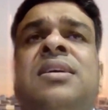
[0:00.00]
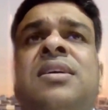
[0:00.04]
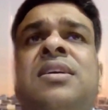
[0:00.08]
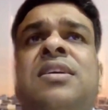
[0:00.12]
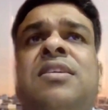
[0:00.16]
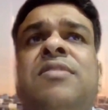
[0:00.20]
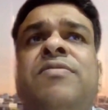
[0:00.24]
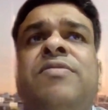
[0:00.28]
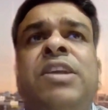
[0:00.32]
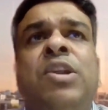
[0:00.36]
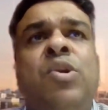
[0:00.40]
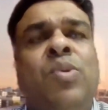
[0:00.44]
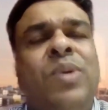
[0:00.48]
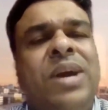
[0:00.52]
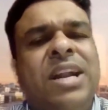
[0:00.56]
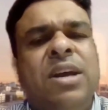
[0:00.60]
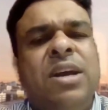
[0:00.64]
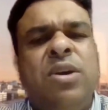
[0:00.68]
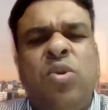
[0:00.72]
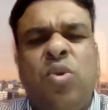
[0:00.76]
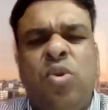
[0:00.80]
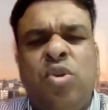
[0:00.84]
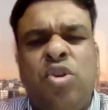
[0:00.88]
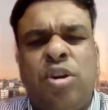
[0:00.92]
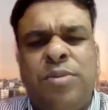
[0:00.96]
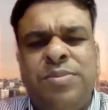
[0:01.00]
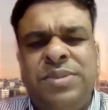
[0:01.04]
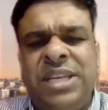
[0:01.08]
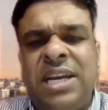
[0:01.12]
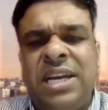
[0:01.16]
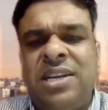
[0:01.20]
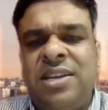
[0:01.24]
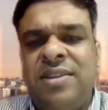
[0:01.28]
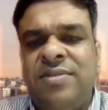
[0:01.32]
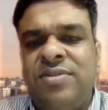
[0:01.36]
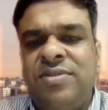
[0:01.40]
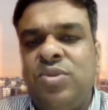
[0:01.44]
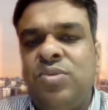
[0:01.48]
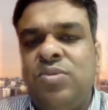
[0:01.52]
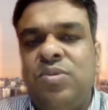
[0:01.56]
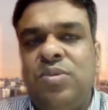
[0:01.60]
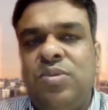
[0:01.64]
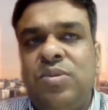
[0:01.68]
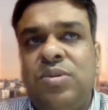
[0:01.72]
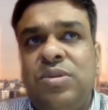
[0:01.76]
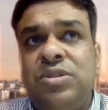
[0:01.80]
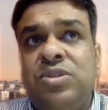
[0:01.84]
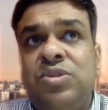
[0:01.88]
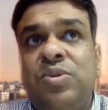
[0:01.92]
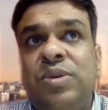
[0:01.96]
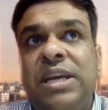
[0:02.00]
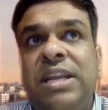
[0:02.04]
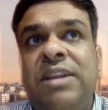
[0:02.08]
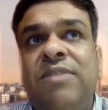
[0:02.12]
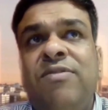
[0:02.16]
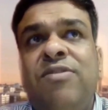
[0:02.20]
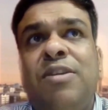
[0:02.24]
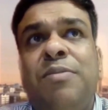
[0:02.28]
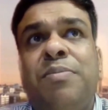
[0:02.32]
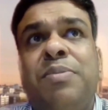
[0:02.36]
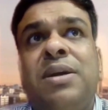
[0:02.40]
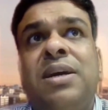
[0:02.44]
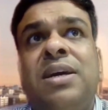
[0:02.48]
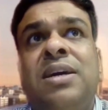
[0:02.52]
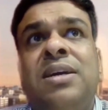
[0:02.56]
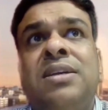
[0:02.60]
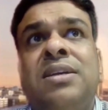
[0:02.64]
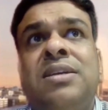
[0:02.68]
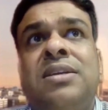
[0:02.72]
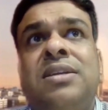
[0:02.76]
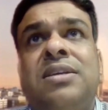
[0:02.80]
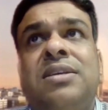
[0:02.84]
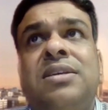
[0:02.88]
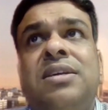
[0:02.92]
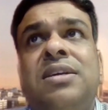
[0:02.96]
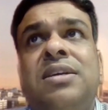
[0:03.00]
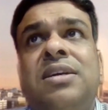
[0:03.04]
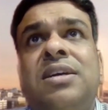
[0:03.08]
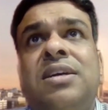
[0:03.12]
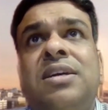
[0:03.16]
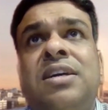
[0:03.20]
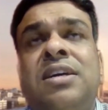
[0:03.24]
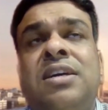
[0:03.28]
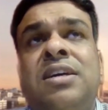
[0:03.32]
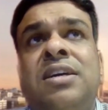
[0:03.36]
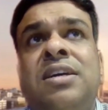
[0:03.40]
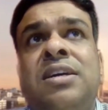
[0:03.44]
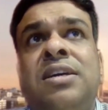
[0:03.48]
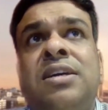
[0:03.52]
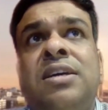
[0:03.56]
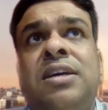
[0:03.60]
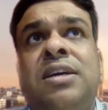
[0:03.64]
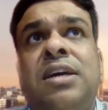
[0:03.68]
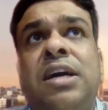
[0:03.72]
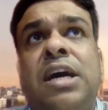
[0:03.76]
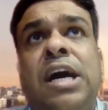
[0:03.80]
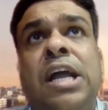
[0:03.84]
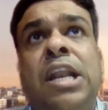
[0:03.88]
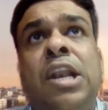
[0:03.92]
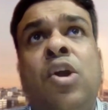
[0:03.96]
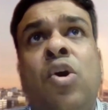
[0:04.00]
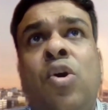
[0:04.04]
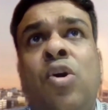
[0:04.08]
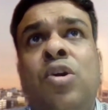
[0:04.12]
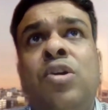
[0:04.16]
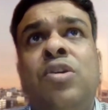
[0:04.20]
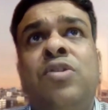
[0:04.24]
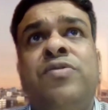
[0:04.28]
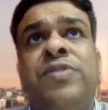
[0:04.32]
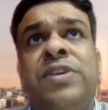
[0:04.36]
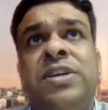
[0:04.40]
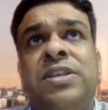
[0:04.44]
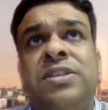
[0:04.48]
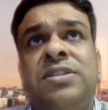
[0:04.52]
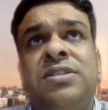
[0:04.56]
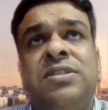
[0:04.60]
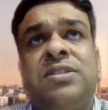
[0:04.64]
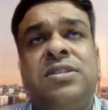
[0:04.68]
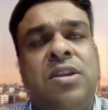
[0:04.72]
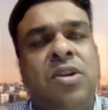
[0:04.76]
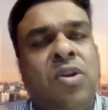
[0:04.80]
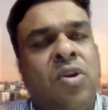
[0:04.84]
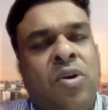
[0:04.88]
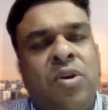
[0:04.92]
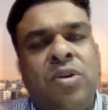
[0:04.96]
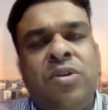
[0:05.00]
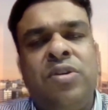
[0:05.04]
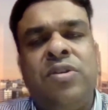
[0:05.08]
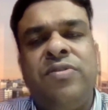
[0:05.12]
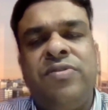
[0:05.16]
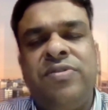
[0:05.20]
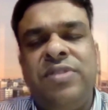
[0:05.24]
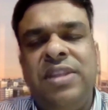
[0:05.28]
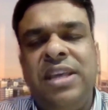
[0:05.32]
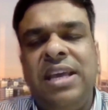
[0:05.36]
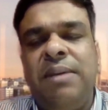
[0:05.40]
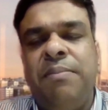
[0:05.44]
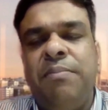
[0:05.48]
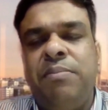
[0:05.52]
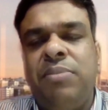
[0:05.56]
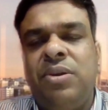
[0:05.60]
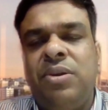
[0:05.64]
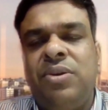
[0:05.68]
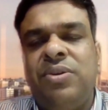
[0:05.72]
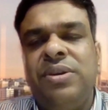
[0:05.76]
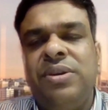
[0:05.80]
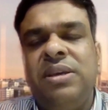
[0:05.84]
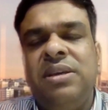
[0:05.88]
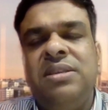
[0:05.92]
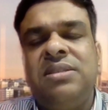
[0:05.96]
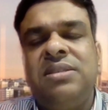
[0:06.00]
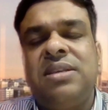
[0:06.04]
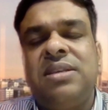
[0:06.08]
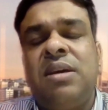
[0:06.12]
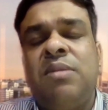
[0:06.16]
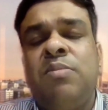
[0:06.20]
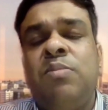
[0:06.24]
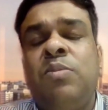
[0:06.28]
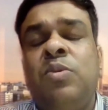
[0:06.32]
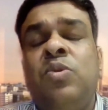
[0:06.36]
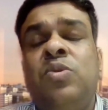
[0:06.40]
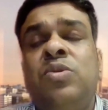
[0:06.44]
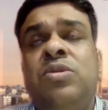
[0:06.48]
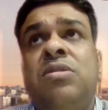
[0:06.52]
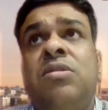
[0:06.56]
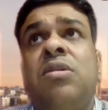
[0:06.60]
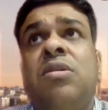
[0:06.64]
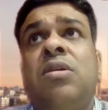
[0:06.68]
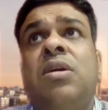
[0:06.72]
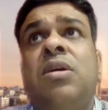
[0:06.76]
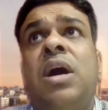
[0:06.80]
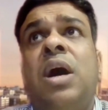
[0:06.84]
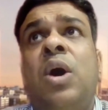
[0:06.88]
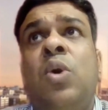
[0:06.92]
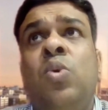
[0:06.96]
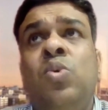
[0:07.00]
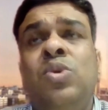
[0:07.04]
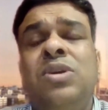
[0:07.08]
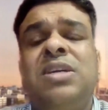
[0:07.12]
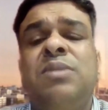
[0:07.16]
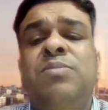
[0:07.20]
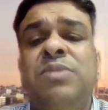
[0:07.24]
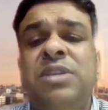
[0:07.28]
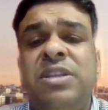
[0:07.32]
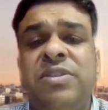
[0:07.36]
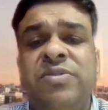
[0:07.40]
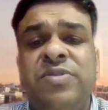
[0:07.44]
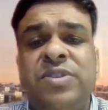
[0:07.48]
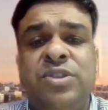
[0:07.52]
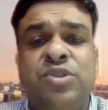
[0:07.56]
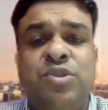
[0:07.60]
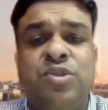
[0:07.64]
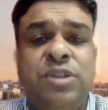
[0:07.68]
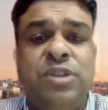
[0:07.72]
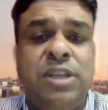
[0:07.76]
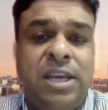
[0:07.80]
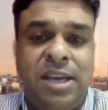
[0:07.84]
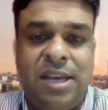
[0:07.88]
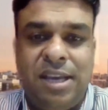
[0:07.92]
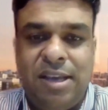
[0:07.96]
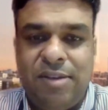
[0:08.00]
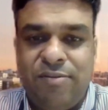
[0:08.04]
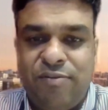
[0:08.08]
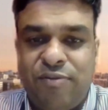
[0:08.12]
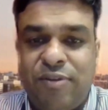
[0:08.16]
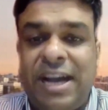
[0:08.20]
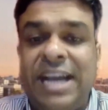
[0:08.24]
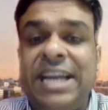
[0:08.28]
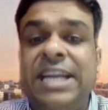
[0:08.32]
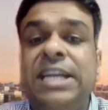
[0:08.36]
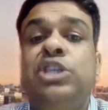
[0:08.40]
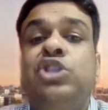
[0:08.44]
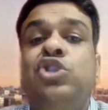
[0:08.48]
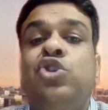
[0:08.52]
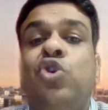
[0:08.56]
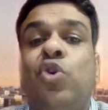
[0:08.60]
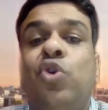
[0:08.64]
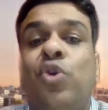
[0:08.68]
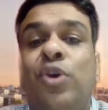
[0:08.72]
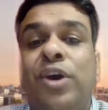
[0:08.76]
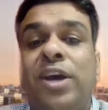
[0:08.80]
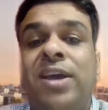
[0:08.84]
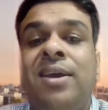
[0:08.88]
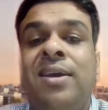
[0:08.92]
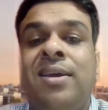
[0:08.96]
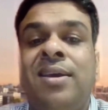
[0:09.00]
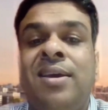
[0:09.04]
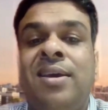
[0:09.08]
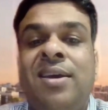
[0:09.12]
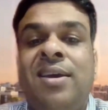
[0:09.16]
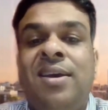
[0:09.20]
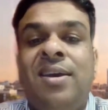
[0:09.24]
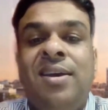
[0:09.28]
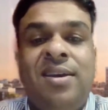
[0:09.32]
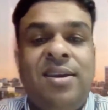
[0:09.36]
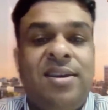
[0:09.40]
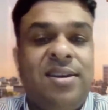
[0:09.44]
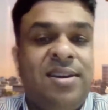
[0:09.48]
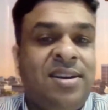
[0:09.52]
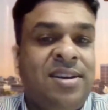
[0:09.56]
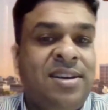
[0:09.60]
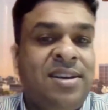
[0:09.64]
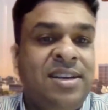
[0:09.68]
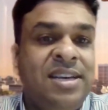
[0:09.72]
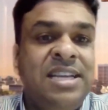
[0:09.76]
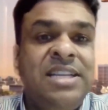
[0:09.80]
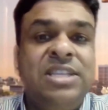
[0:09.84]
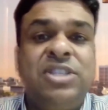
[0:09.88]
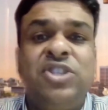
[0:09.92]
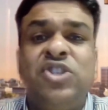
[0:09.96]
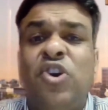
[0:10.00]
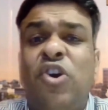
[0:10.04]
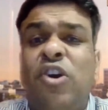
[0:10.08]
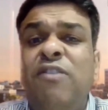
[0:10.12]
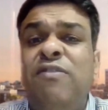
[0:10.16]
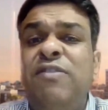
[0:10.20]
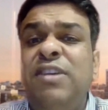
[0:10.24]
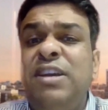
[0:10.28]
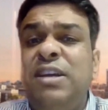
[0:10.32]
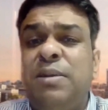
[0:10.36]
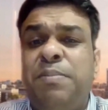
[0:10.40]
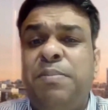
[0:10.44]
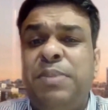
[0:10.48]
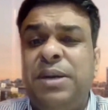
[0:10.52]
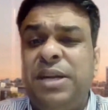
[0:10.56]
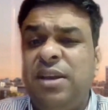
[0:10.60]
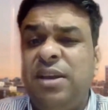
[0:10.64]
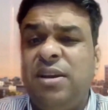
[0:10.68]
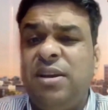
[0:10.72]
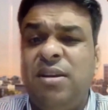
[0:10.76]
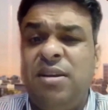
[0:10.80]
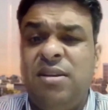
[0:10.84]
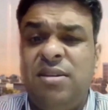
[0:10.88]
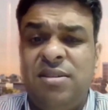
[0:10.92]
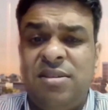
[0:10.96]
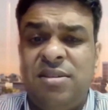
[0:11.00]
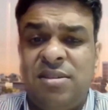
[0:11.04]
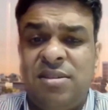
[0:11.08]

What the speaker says: we look at a core objective. So in Flipkart, a lot of the employees are more outcome driven. So they find joy in solving a particular